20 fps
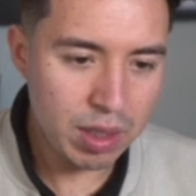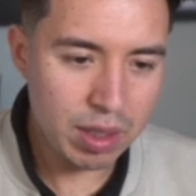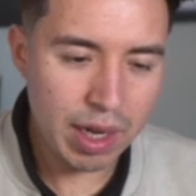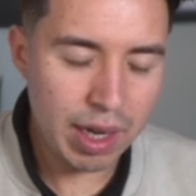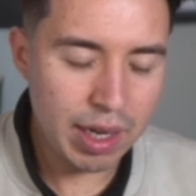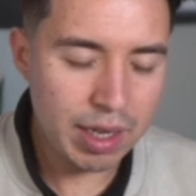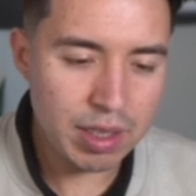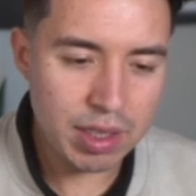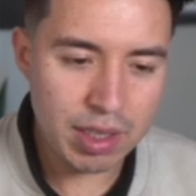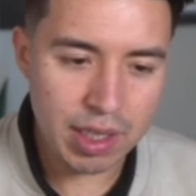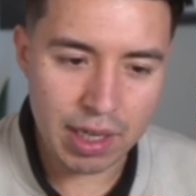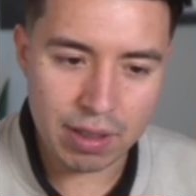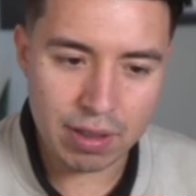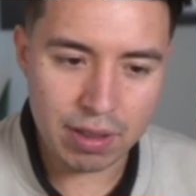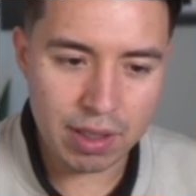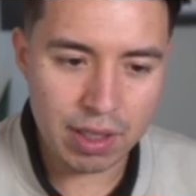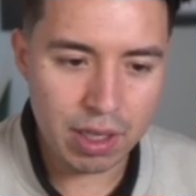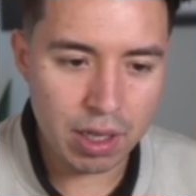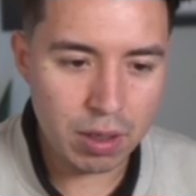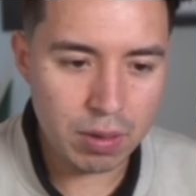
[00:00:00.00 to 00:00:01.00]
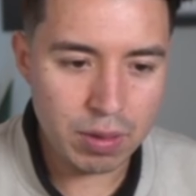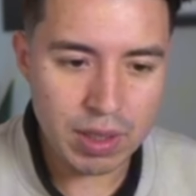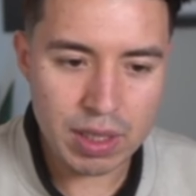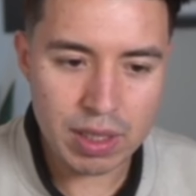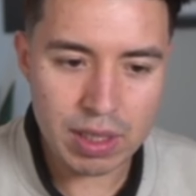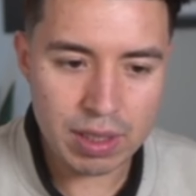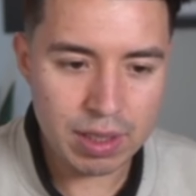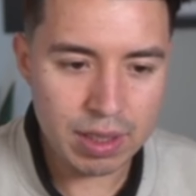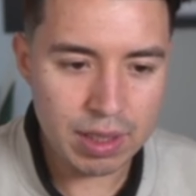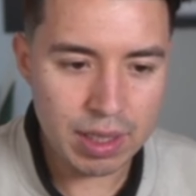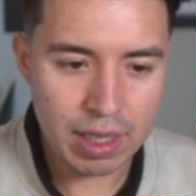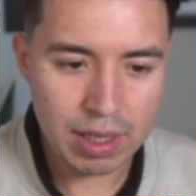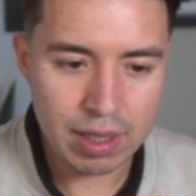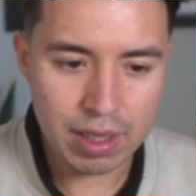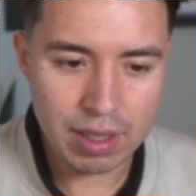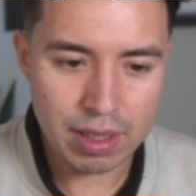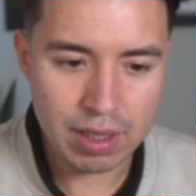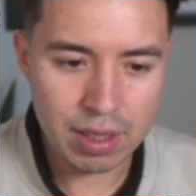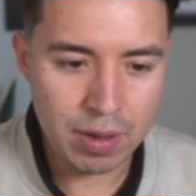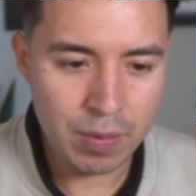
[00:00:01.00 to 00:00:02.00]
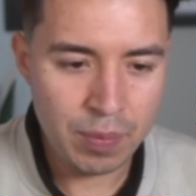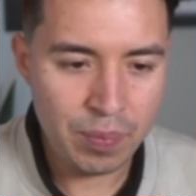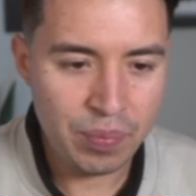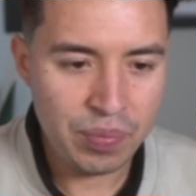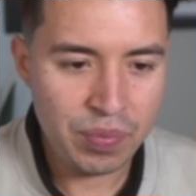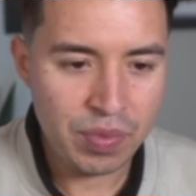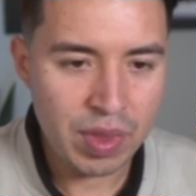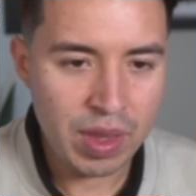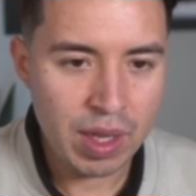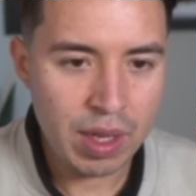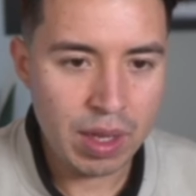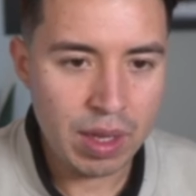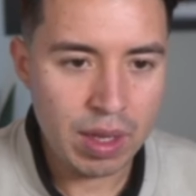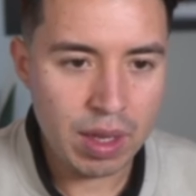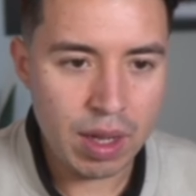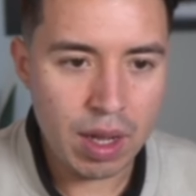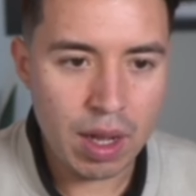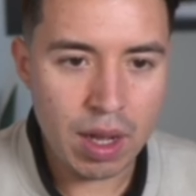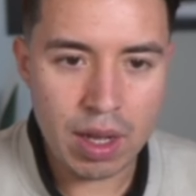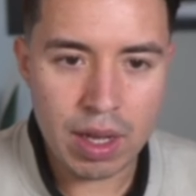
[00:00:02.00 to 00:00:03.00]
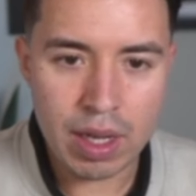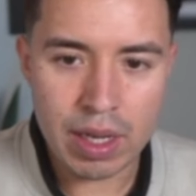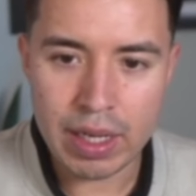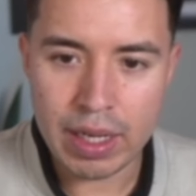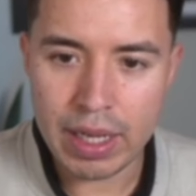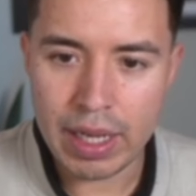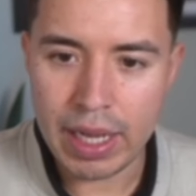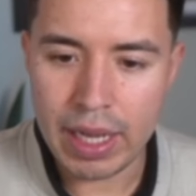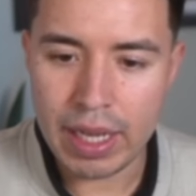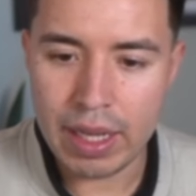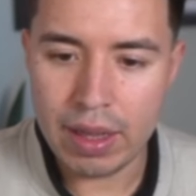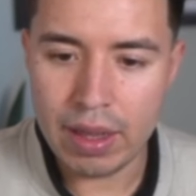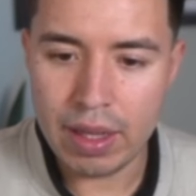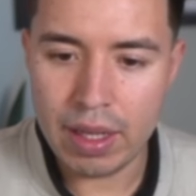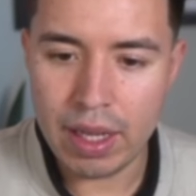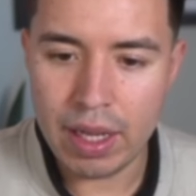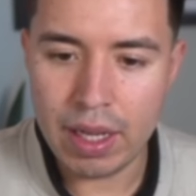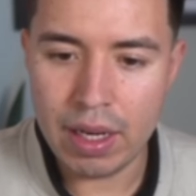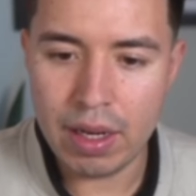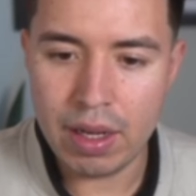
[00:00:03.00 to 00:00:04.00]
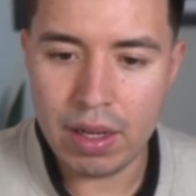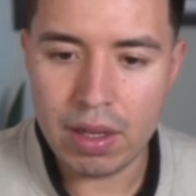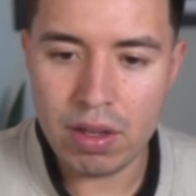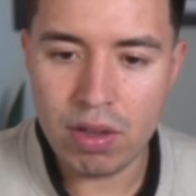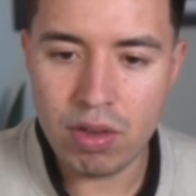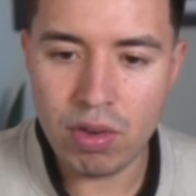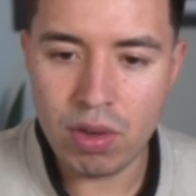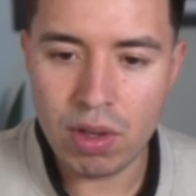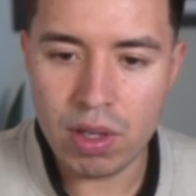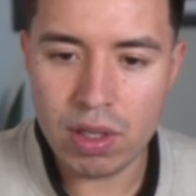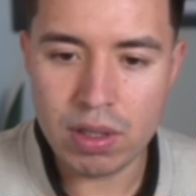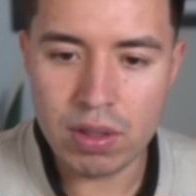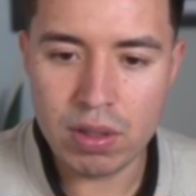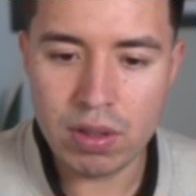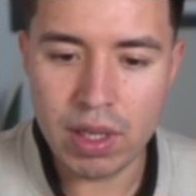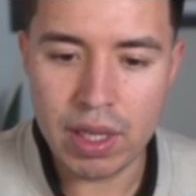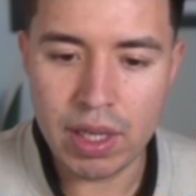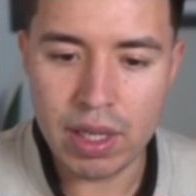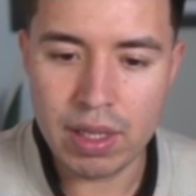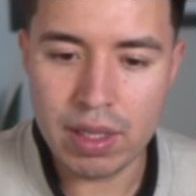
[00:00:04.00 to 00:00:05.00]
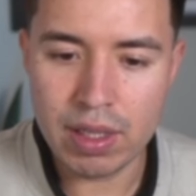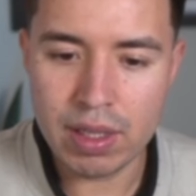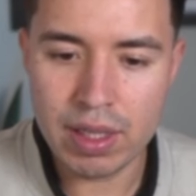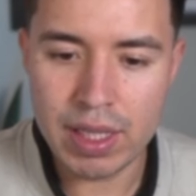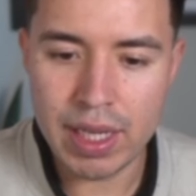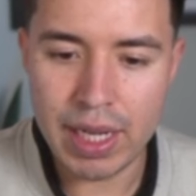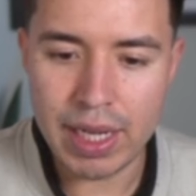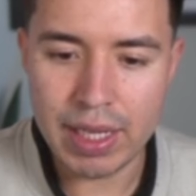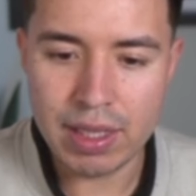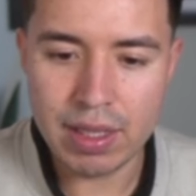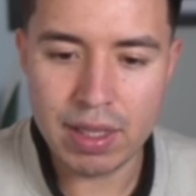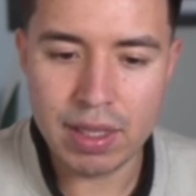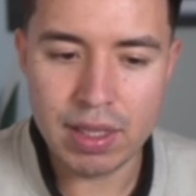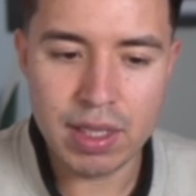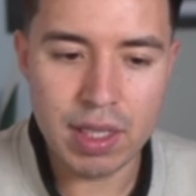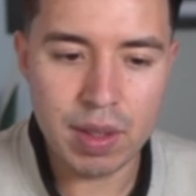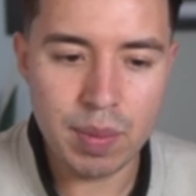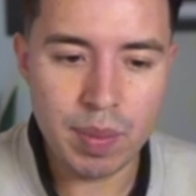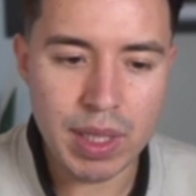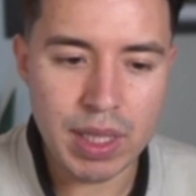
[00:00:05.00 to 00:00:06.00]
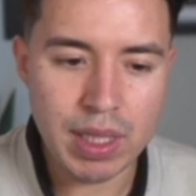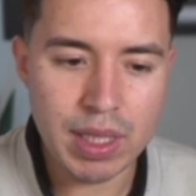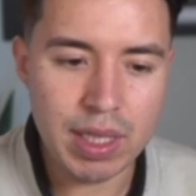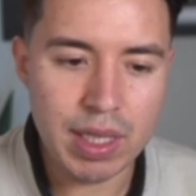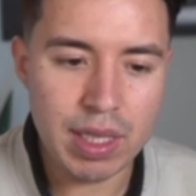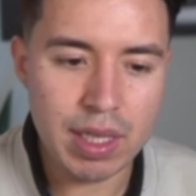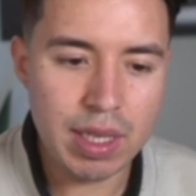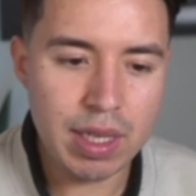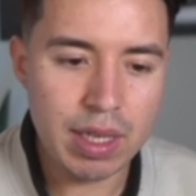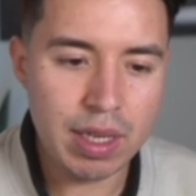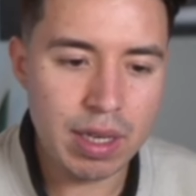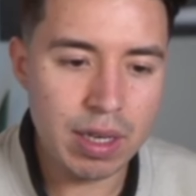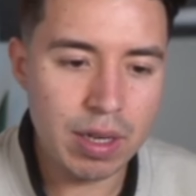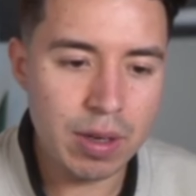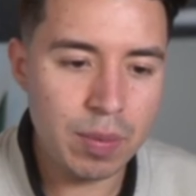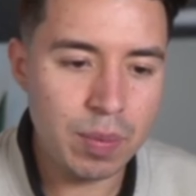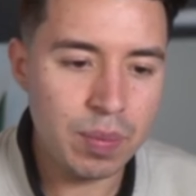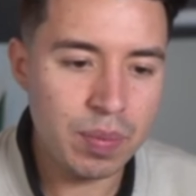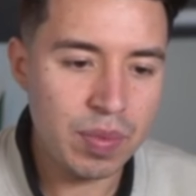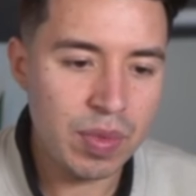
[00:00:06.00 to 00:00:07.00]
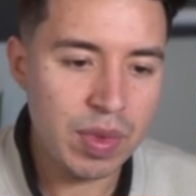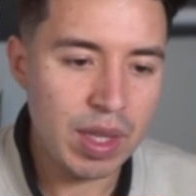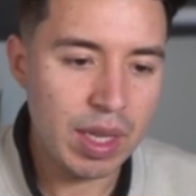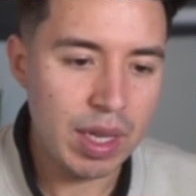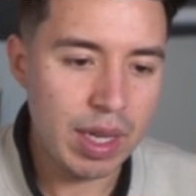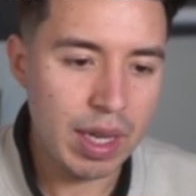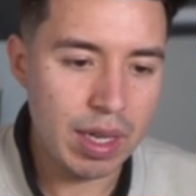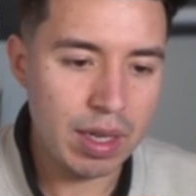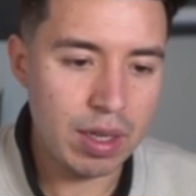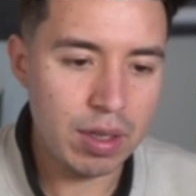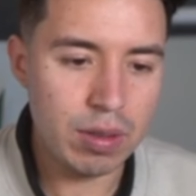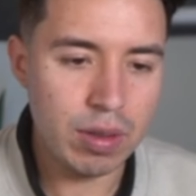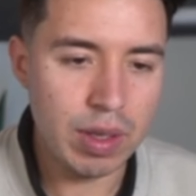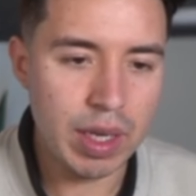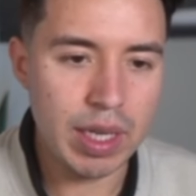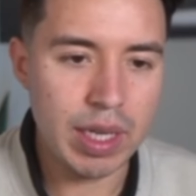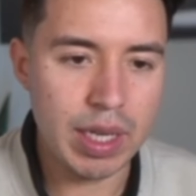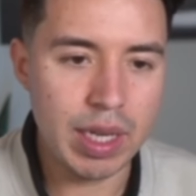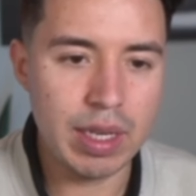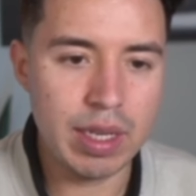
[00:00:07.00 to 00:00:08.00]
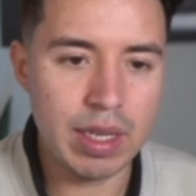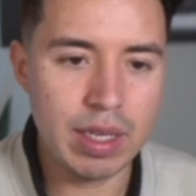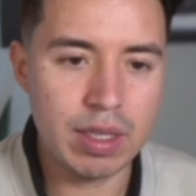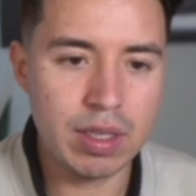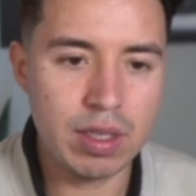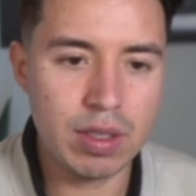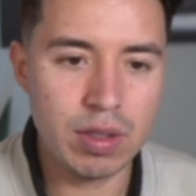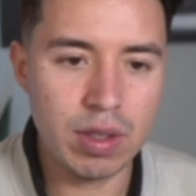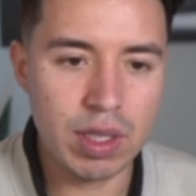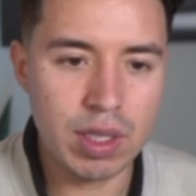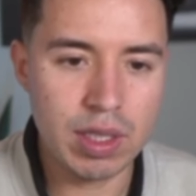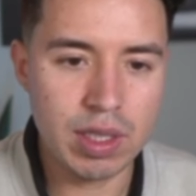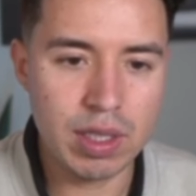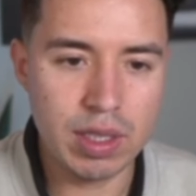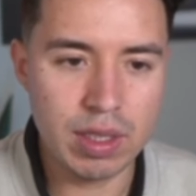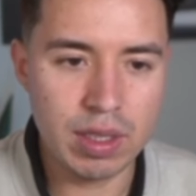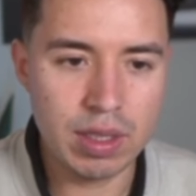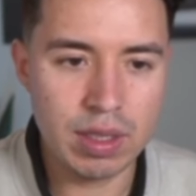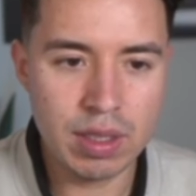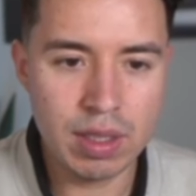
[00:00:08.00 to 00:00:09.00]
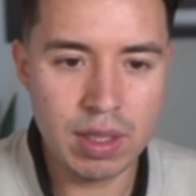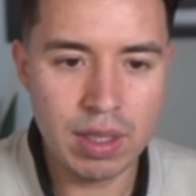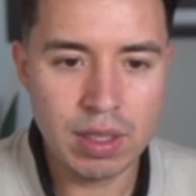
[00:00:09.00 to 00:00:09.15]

I generally always just check these on, and then you also can test the GPT here and create any instructions.